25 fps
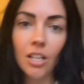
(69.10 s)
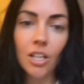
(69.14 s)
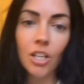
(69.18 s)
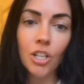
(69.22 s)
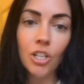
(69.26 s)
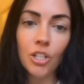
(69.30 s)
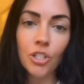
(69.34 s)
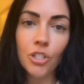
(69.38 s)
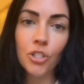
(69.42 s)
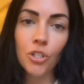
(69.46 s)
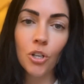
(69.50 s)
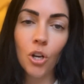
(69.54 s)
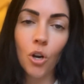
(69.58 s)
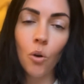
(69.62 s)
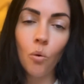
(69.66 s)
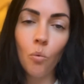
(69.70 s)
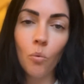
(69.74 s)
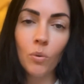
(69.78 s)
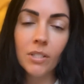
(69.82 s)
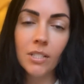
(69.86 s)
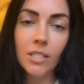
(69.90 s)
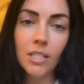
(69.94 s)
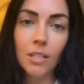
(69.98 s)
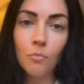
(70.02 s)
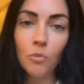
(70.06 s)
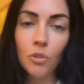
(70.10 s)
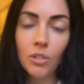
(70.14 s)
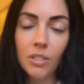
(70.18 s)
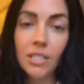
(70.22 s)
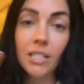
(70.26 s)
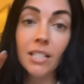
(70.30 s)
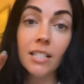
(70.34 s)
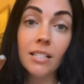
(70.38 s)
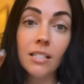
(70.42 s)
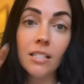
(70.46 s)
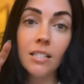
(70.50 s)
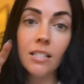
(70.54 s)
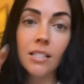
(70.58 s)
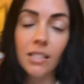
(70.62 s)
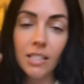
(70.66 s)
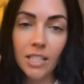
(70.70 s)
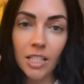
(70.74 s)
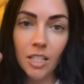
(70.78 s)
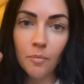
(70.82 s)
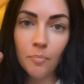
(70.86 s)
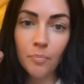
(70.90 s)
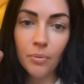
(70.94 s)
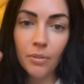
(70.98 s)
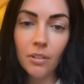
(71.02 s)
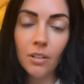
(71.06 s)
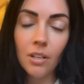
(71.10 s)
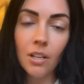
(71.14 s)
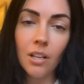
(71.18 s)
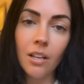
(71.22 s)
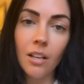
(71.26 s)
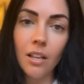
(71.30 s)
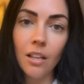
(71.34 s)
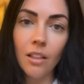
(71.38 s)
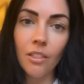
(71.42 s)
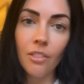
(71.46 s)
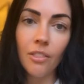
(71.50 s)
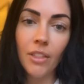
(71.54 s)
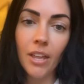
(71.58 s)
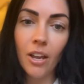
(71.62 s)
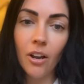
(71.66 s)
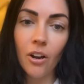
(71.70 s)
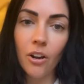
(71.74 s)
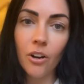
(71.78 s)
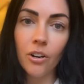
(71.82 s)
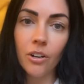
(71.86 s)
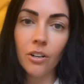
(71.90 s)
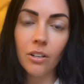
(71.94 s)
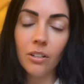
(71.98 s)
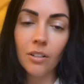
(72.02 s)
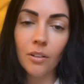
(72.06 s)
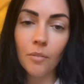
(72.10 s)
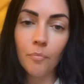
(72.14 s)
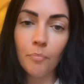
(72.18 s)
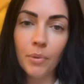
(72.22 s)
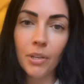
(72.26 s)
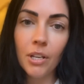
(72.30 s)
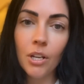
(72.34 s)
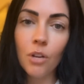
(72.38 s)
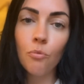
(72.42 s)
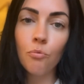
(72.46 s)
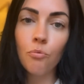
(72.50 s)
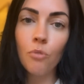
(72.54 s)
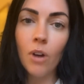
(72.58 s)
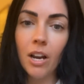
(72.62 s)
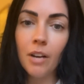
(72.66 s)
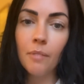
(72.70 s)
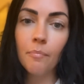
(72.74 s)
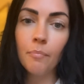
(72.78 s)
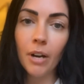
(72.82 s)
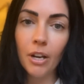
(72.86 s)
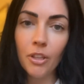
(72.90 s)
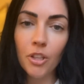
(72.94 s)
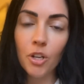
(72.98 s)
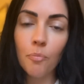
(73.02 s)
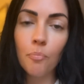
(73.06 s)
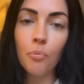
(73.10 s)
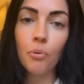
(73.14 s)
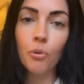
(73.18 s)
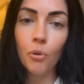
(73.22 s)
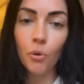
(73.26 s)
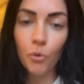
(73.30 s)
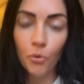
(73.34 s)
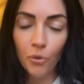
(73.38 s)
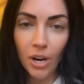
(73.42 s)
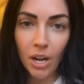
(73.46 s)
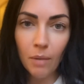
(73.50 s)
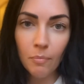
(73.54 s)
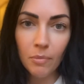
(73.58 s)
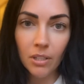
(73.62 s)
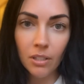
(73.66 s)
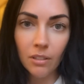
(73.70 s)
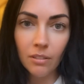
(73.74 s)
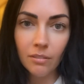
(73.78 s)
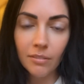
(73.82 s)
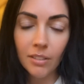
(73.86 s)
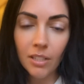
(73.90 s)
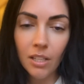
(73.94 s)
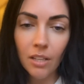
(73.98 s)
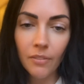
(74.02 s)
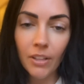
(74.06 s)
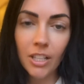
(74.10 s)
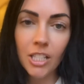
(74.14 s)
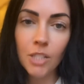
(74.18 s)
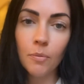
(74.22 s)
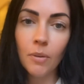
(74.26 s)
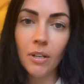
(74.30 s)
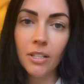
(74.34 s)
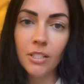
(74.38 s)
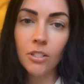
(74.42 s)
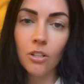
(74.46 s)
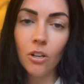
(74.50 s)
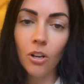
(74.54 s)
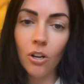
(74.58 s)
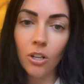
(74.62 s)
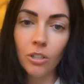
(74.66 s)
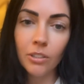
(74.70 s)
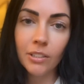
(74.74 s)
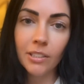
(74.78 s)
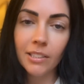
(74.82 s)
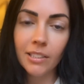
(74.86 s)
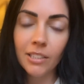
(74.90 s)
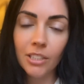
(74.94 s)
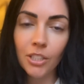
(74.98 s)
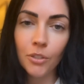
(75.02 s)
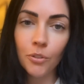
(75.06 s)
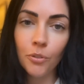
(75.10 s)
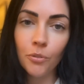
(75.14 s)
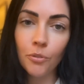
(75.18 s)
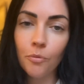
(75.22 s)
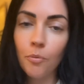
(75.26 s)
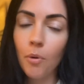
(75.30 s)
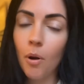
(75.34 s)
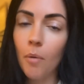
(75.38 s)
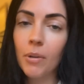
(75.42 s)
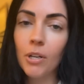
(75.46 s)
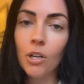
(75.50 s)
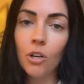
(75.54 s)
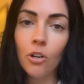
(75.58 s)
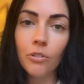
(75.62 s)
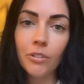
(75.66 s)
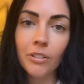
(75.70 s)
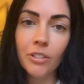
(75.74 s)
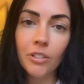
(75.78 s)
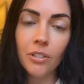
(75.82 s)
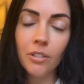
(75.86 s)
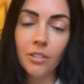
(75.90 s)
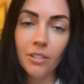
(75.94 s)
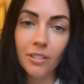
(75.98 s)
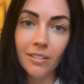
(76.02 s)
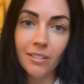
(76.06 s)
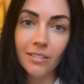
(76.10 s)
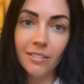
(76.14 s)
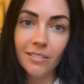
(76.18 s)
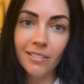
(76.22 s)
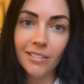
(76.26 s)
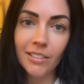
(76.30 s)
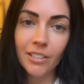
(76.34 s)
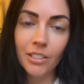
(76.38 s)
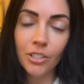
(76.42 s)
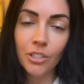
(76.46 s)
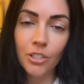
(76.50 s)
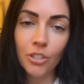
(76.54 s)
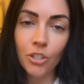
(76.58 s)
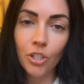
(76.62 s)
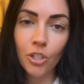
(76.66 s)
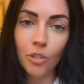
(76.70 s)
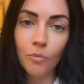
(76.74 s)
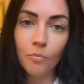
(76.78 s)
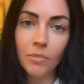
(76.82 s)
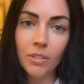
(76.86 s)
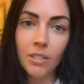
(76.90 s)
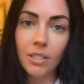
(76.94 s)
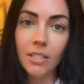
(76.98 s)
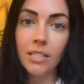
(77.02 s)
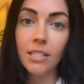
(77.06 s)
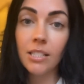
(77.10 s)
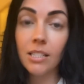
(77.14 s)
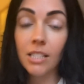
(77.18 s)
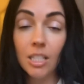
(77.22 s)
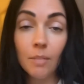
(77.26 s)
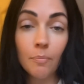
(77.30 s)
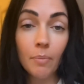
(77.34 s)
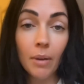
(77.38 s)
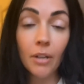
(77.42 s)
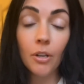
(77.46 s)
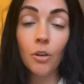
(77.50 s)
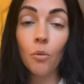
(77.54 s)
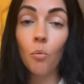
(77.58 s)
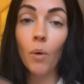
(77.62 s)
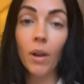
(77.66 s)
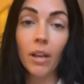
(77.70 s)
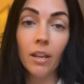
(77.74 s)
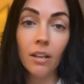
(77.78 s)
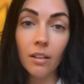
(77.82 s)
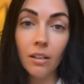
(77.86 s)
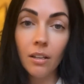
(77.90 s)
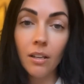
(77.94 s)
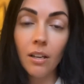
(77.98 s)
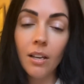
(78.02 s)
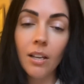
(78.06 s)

So when someone's asleep, they are being run by their programming. That's why it's called, you probably heard the terms asleep and awake.